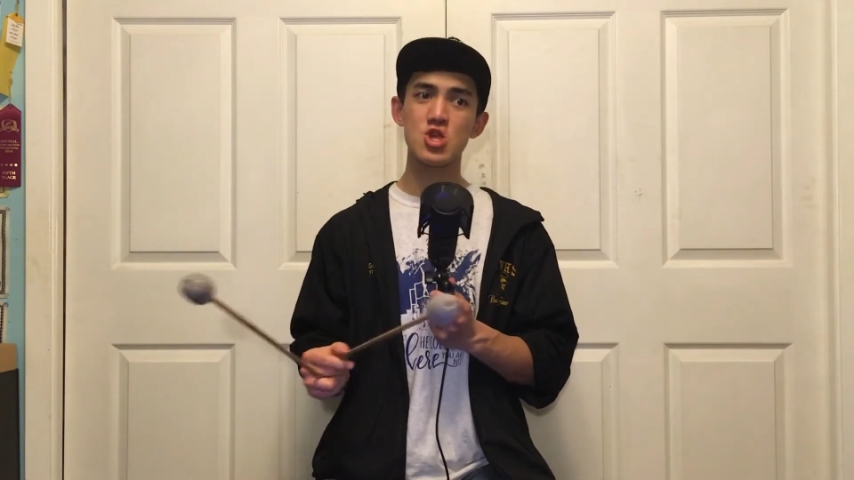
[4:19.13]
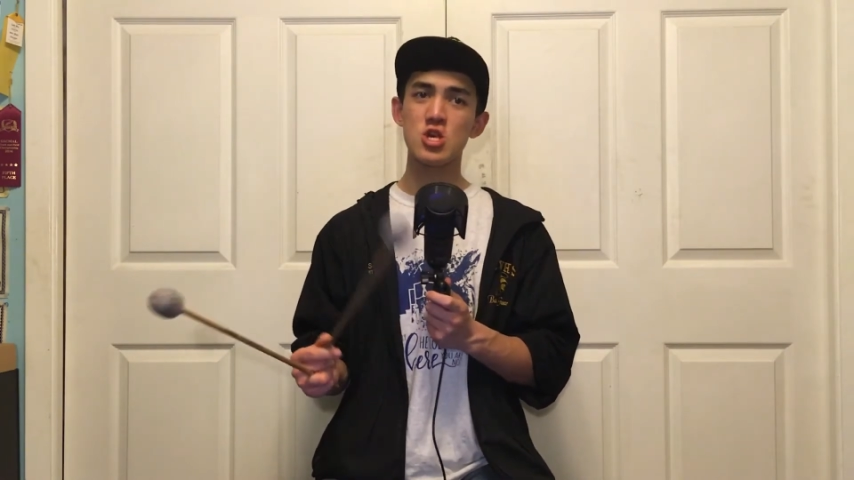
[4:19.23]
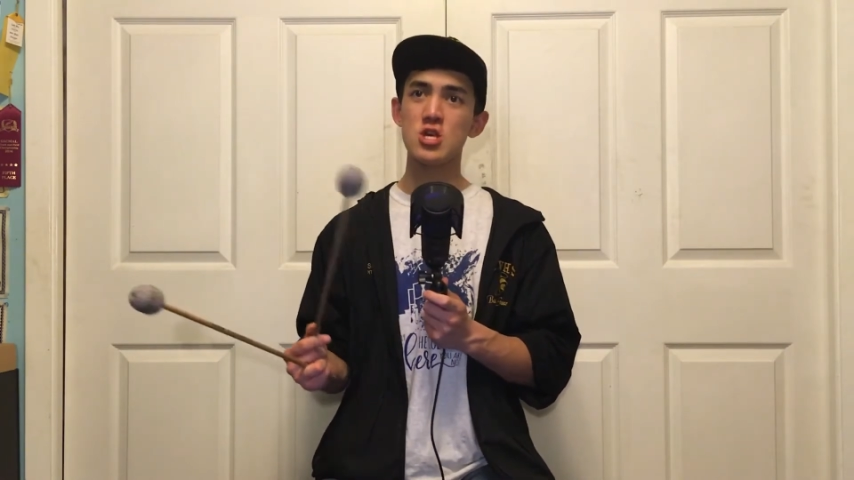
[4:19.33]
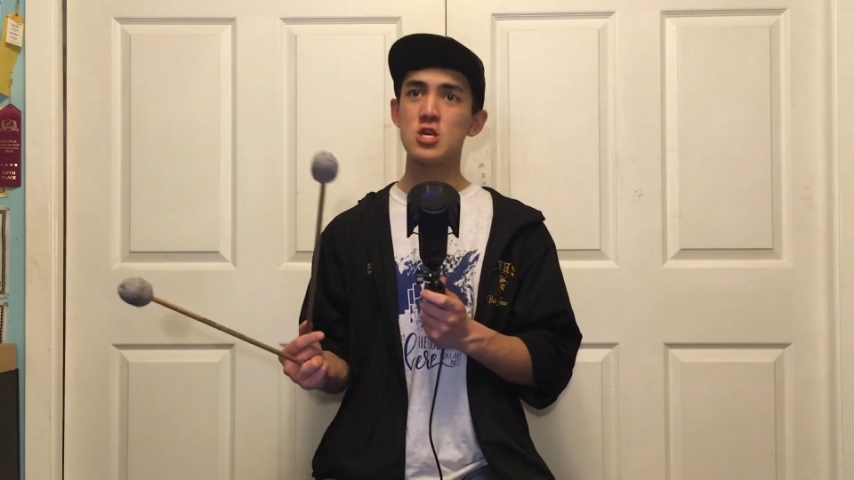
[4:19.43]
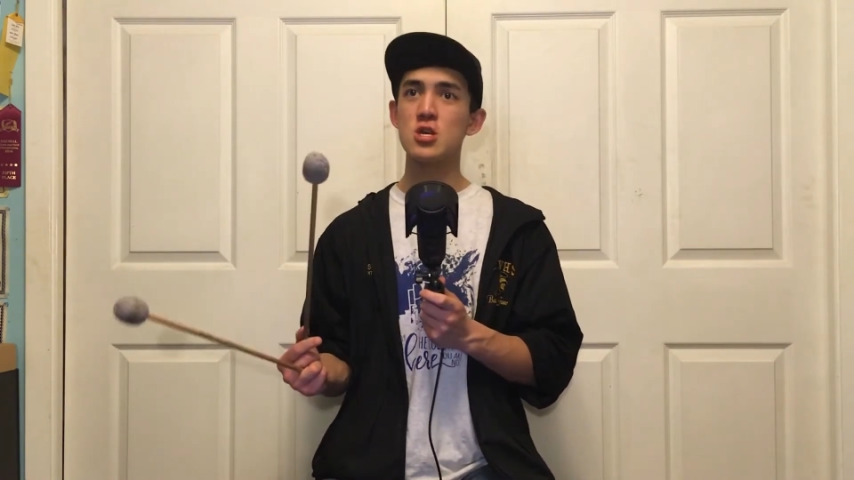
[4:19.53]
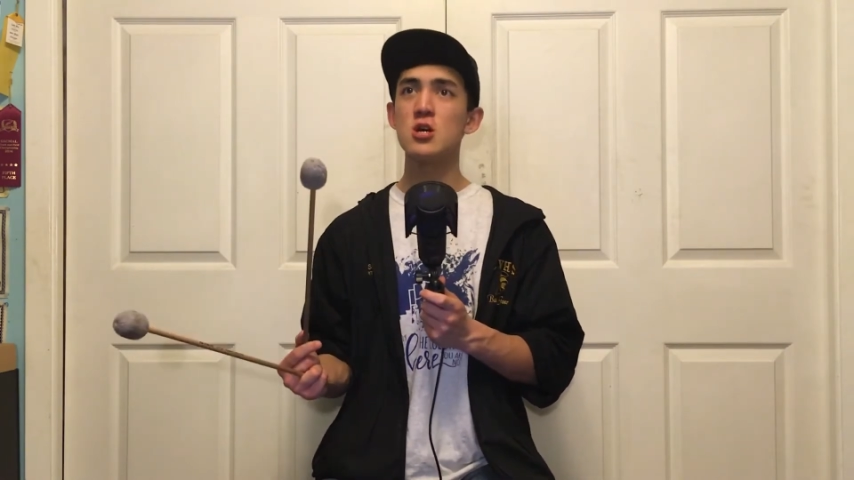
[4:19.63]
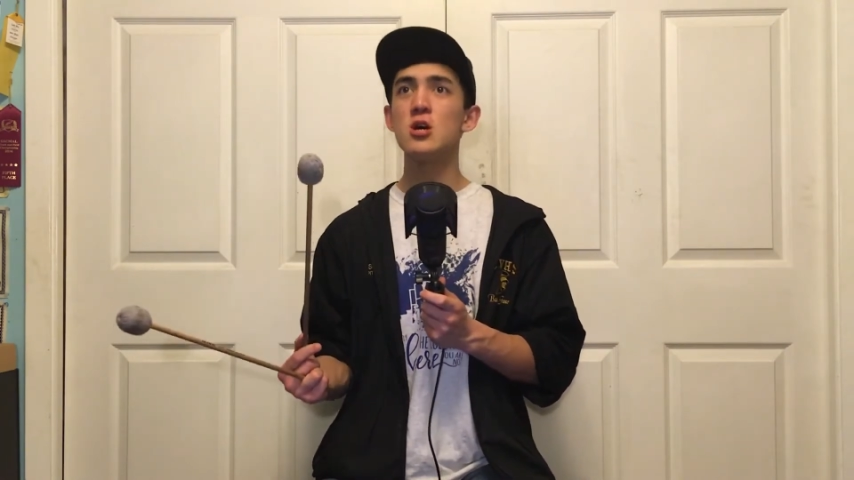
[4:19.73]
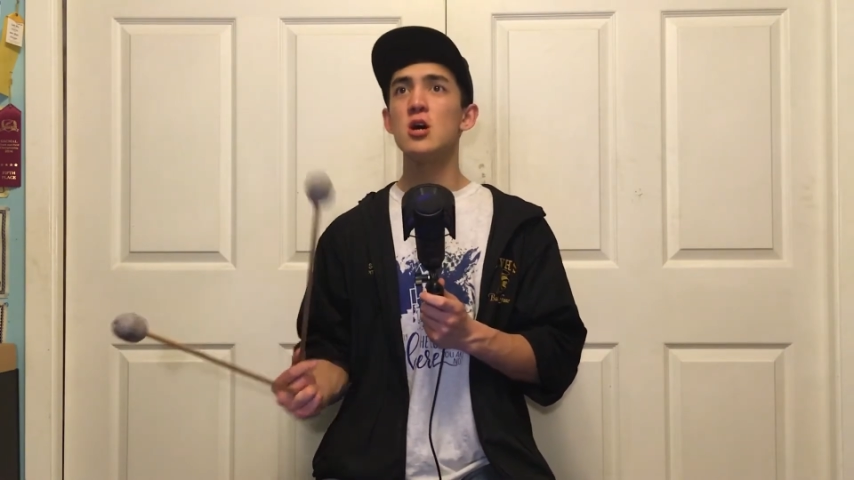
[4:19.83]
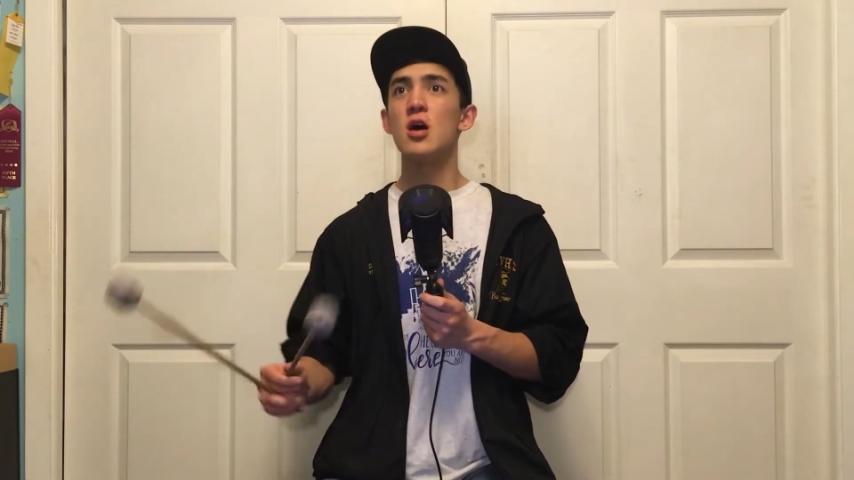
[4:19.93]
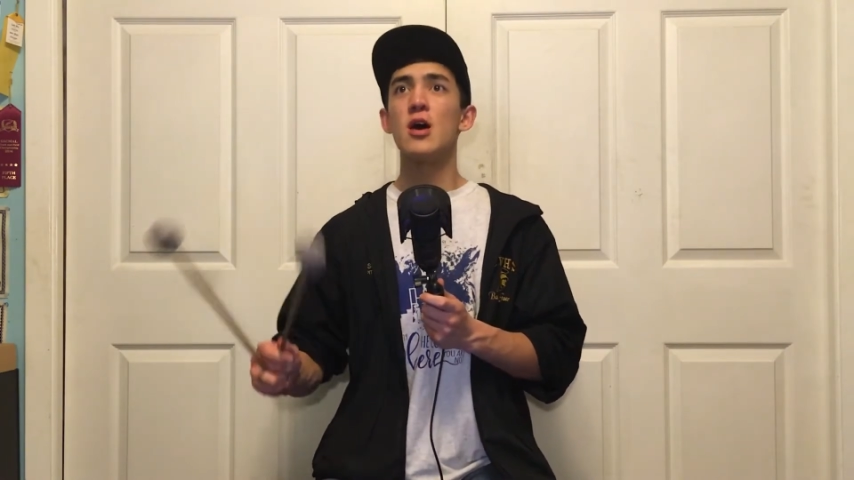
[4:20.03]
G,
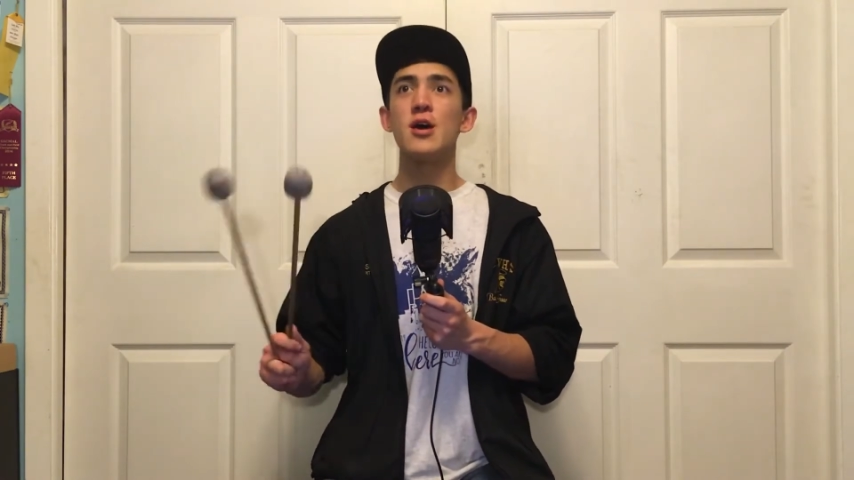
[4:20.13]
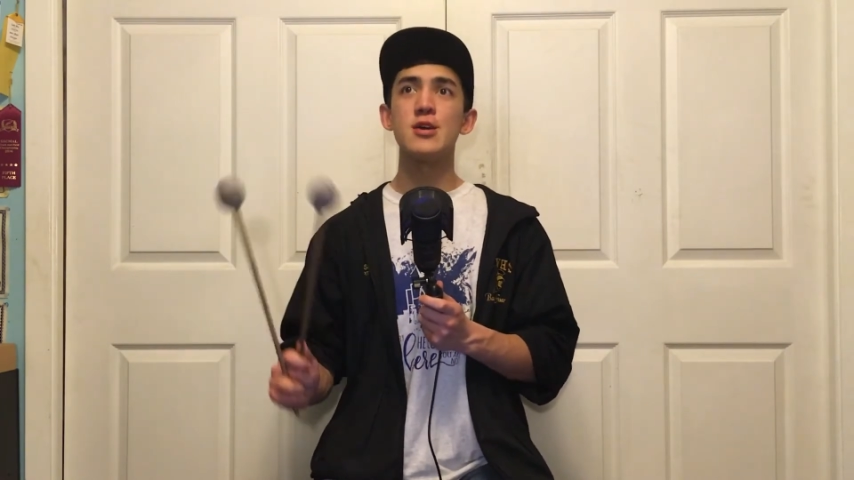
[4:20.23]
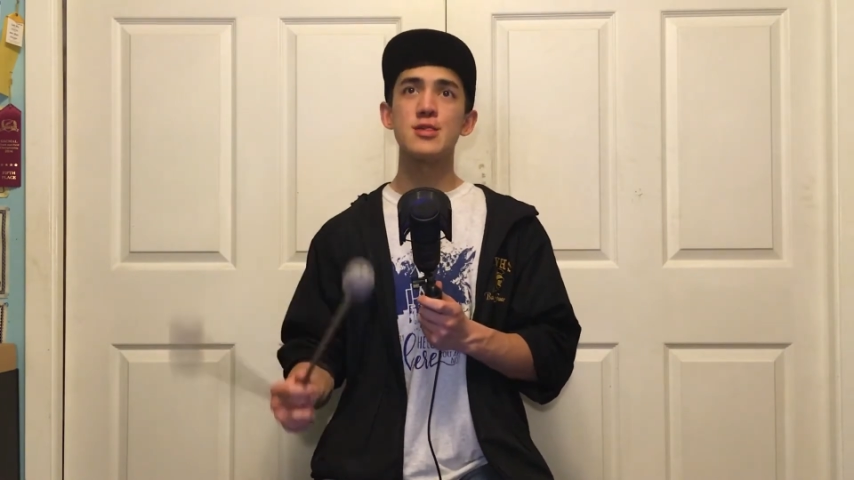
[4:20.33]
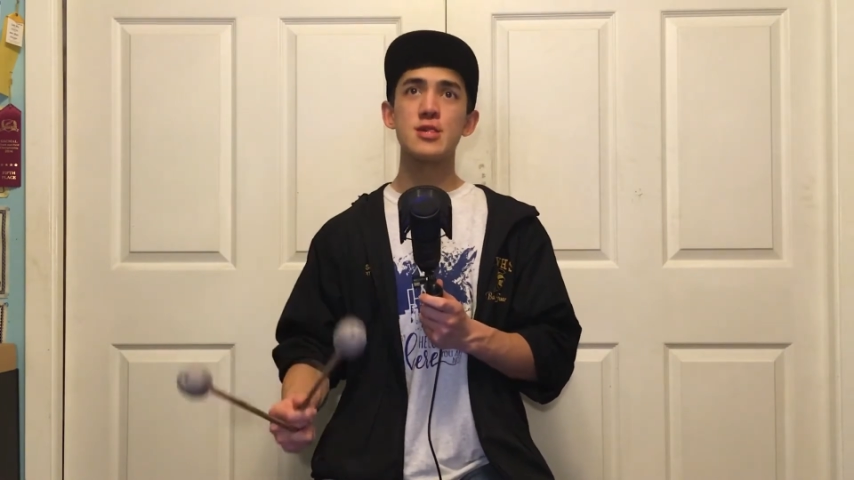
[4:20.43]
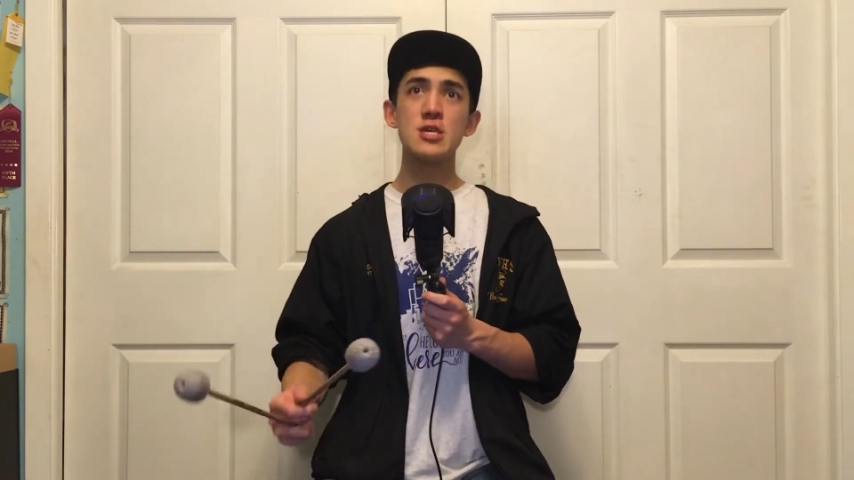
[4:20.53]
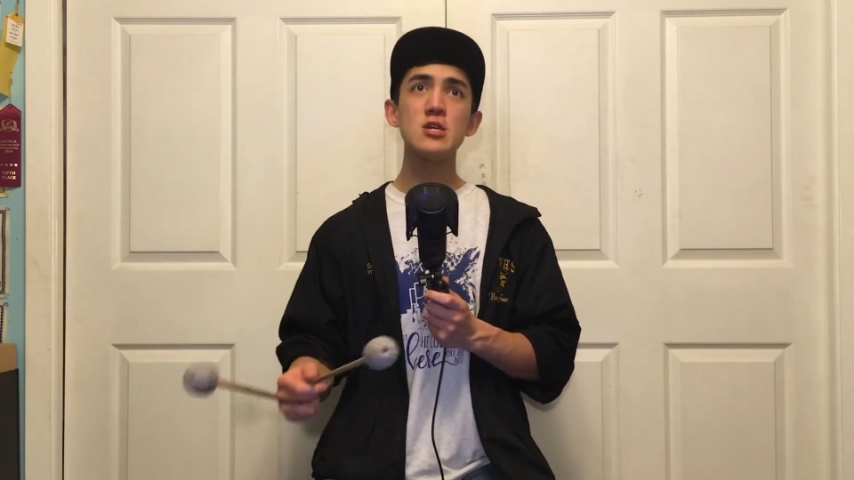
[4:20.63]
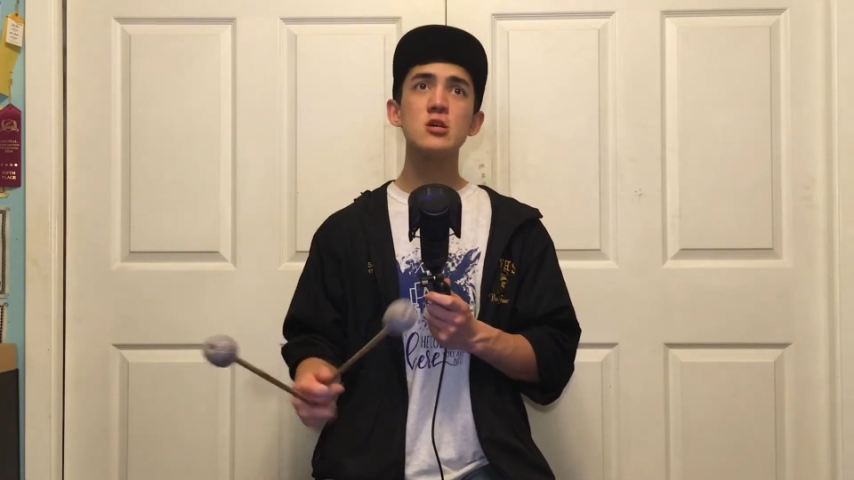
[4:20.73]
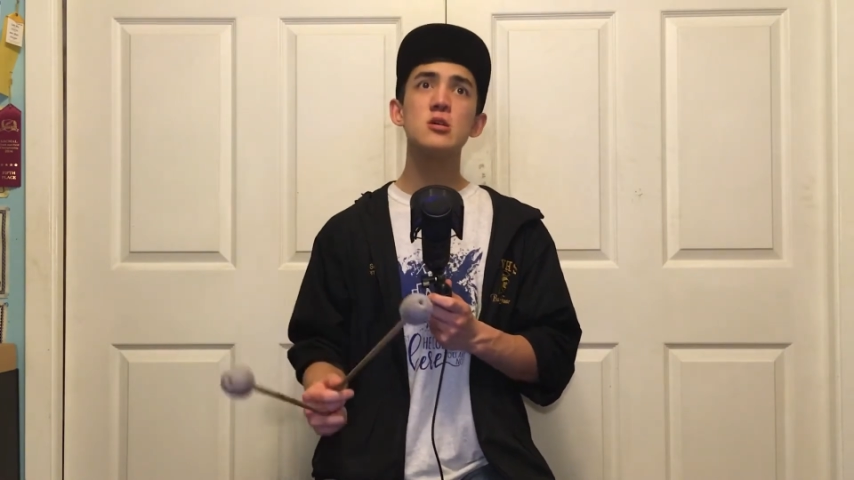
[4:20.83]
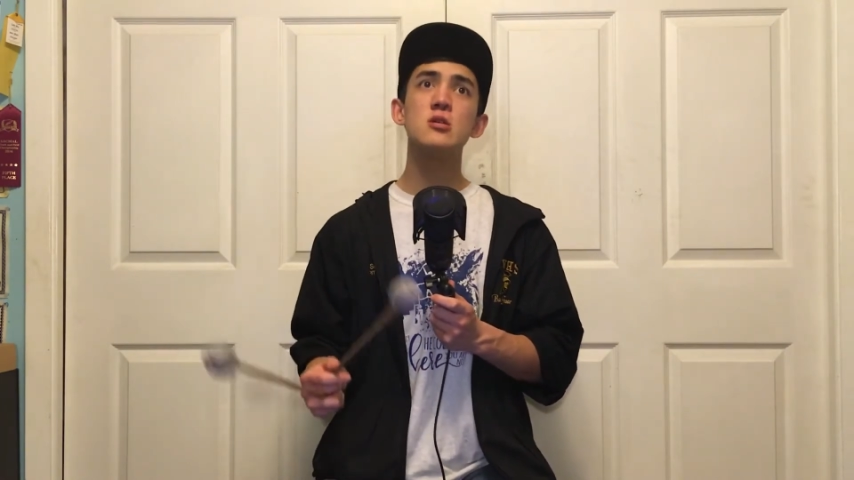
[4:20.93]
A, C,